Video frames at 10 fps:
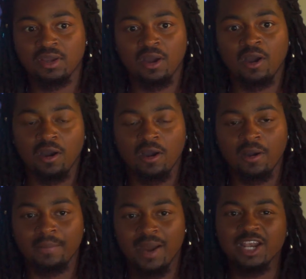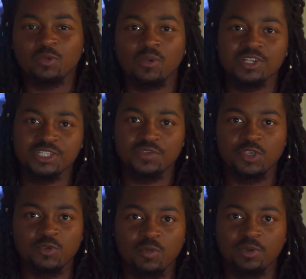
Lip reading: mighty ones, if you will,